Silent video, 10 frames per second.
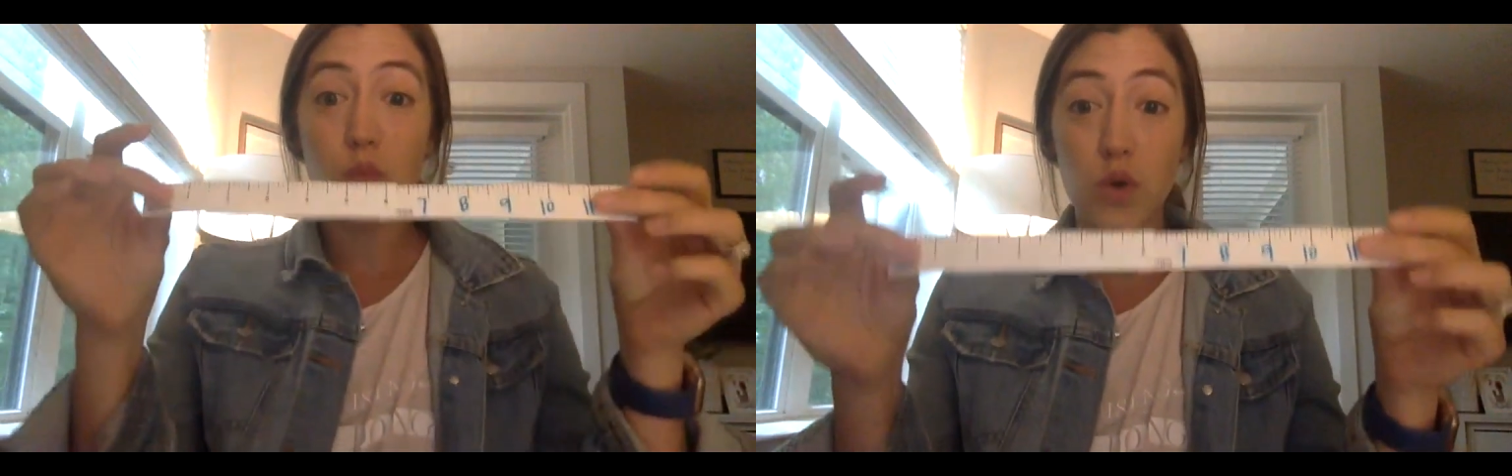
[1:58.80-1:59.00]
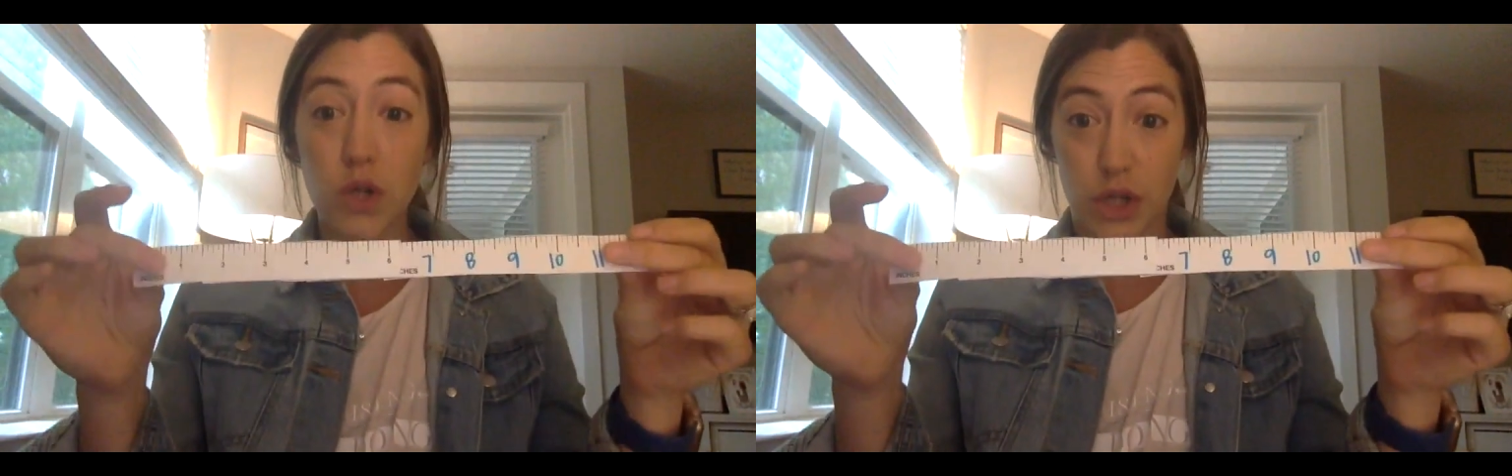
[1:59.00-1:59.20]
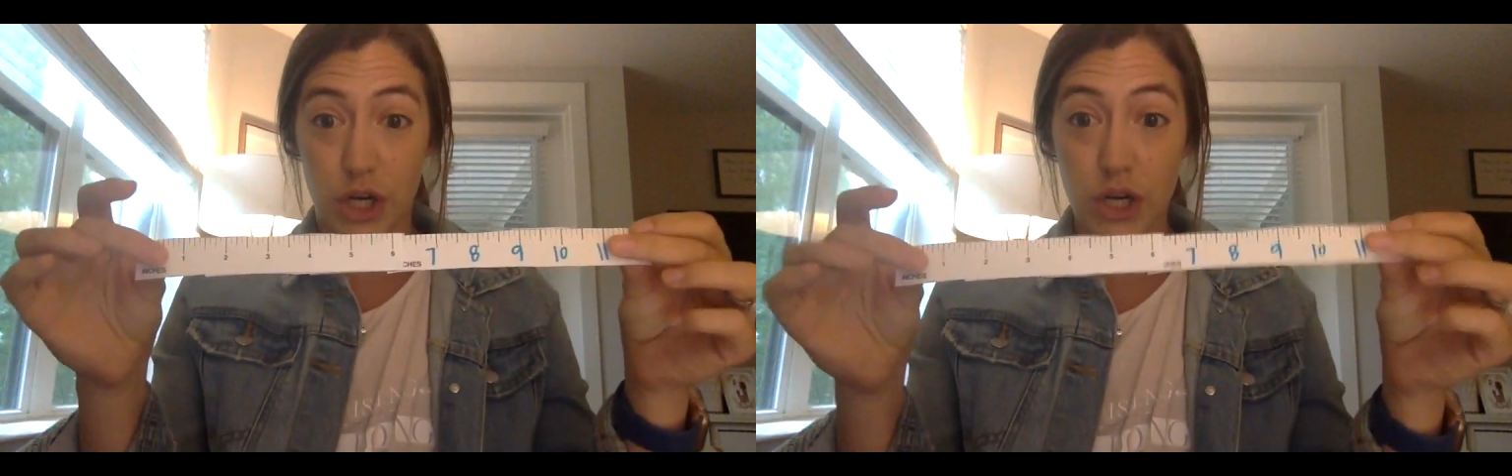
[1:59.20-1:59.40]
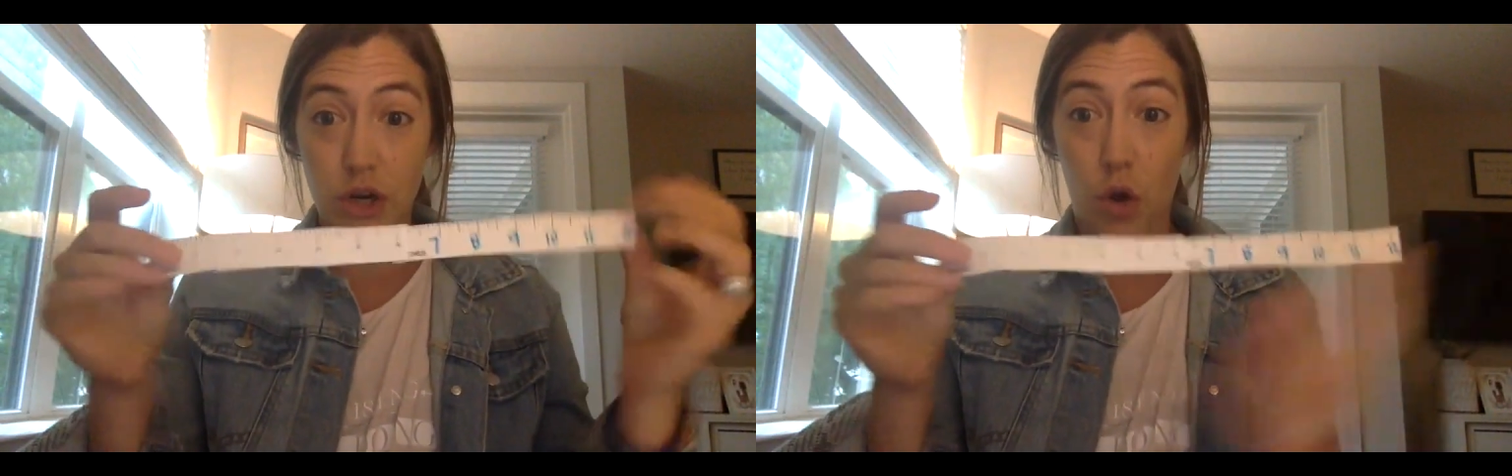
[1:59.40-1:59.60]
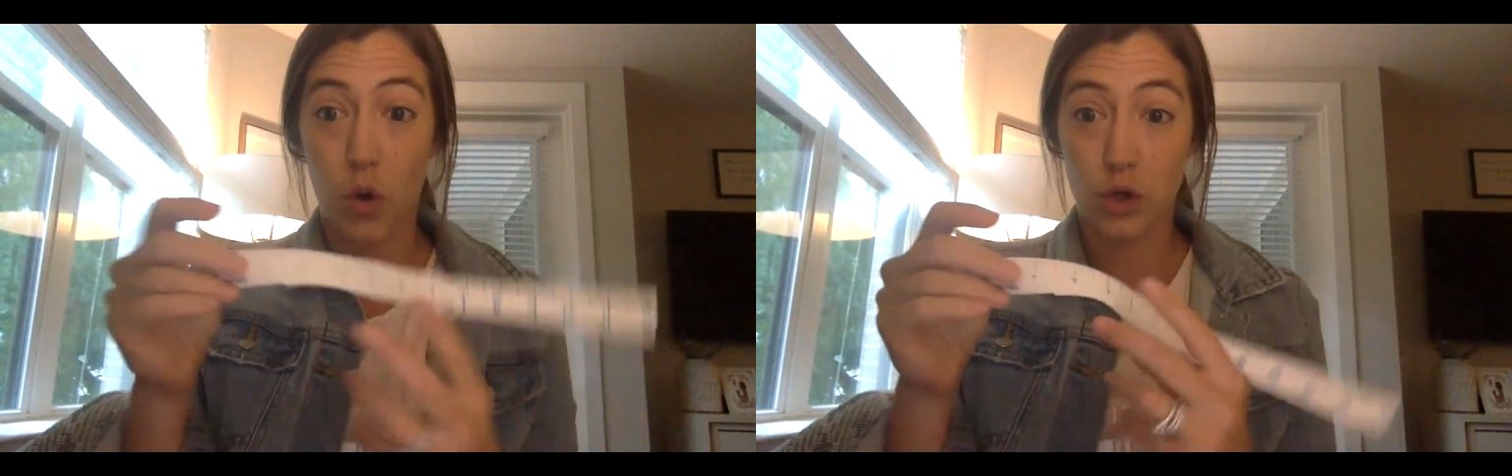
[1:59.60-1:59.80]
ruler,
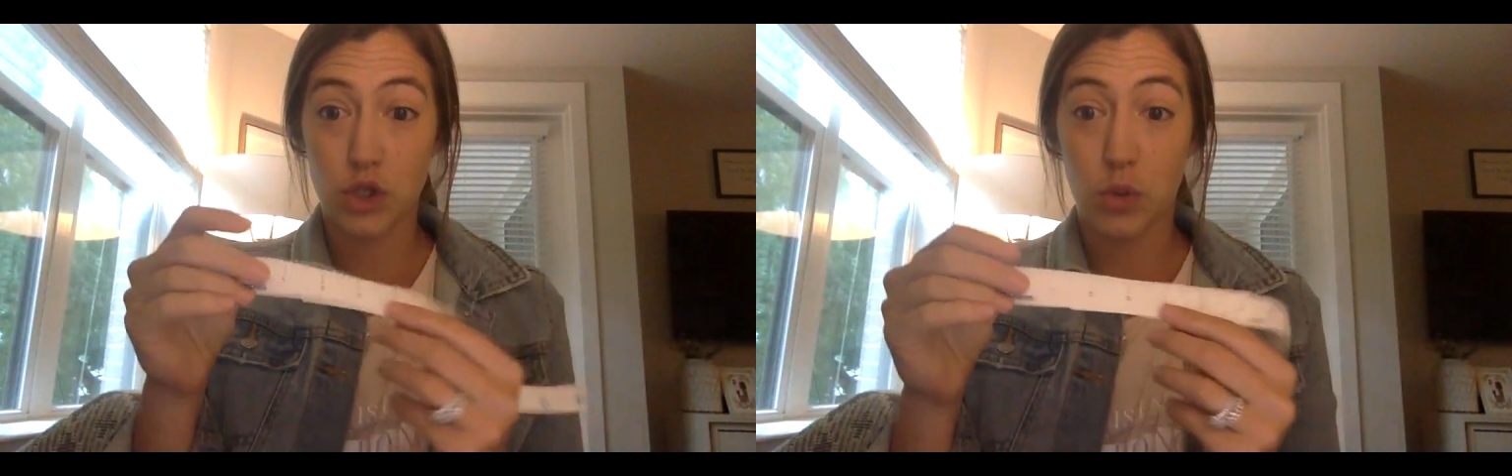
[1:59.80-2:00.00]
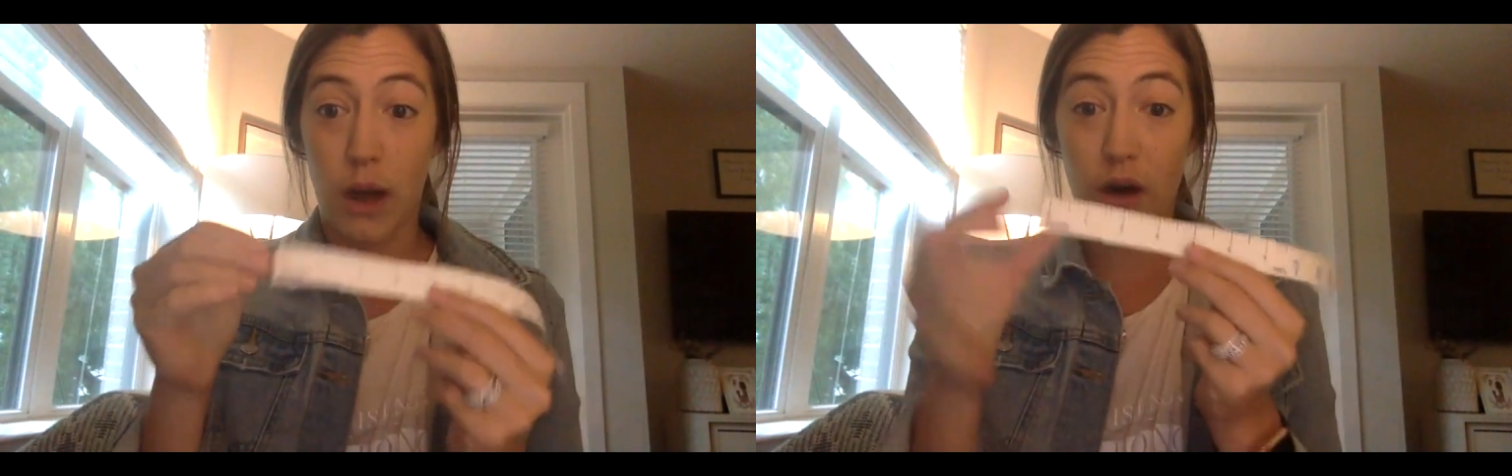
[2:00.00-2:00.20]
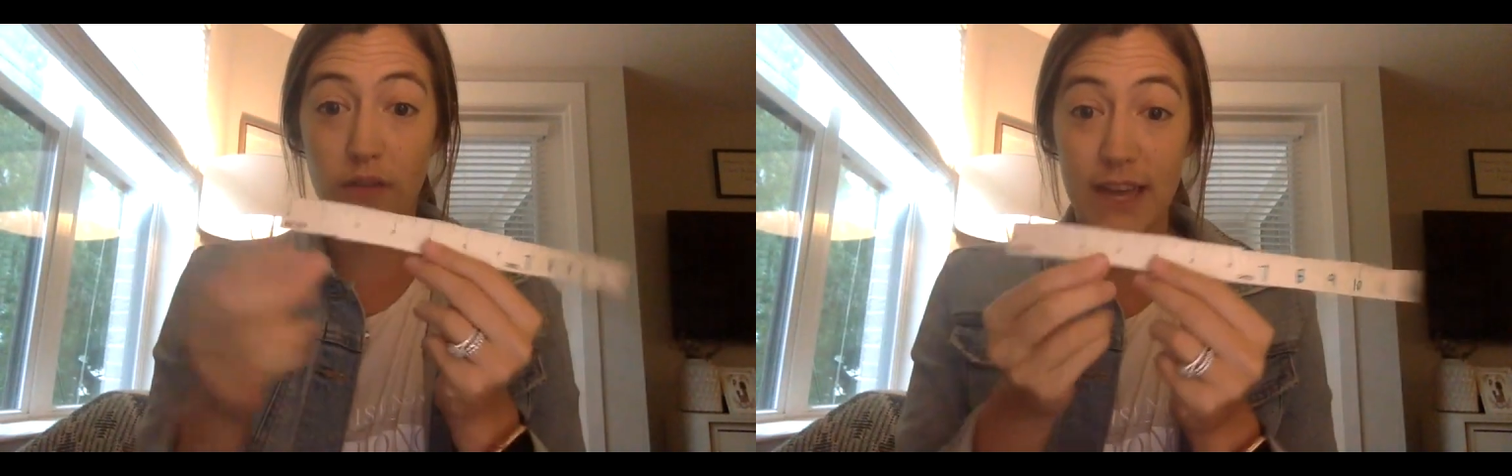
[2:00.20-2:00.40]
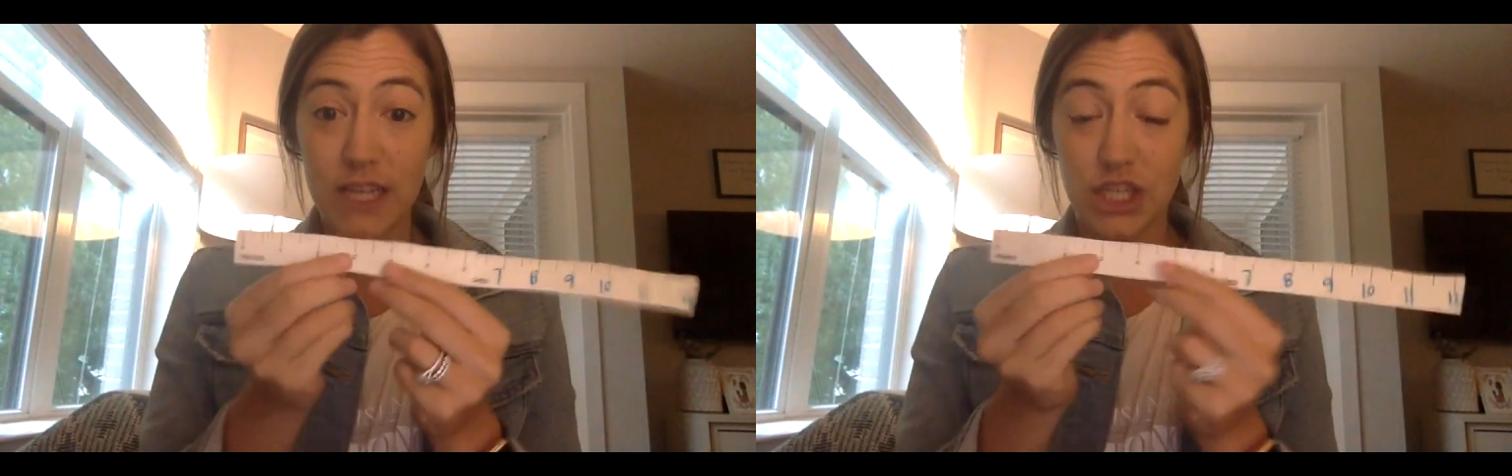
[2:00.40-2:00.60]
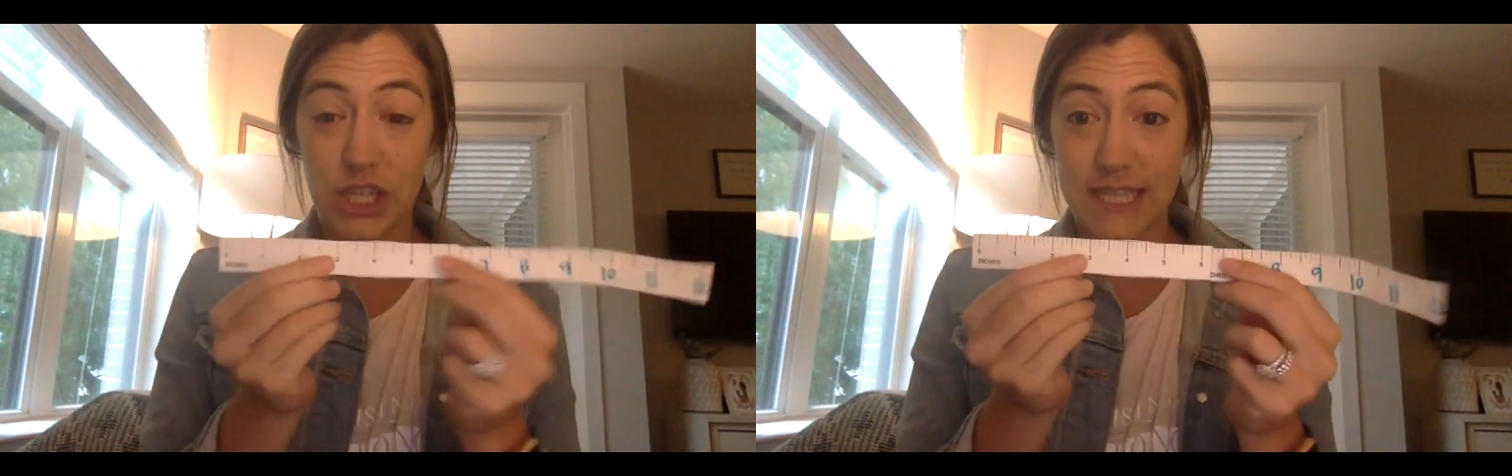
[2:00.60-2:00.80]
or 12
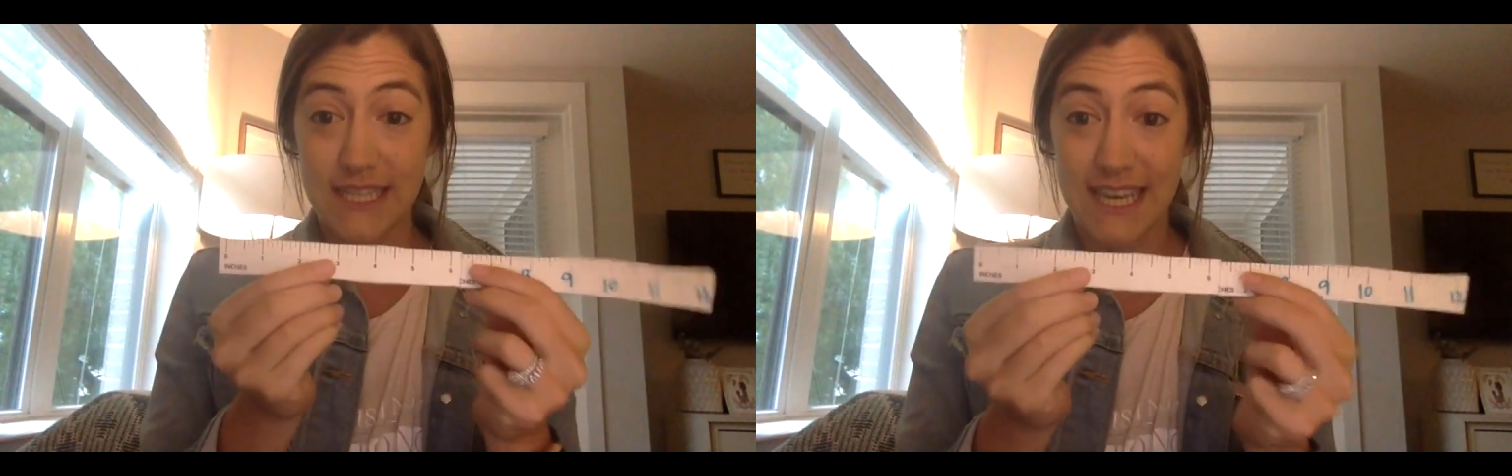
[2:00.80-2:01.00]
inches,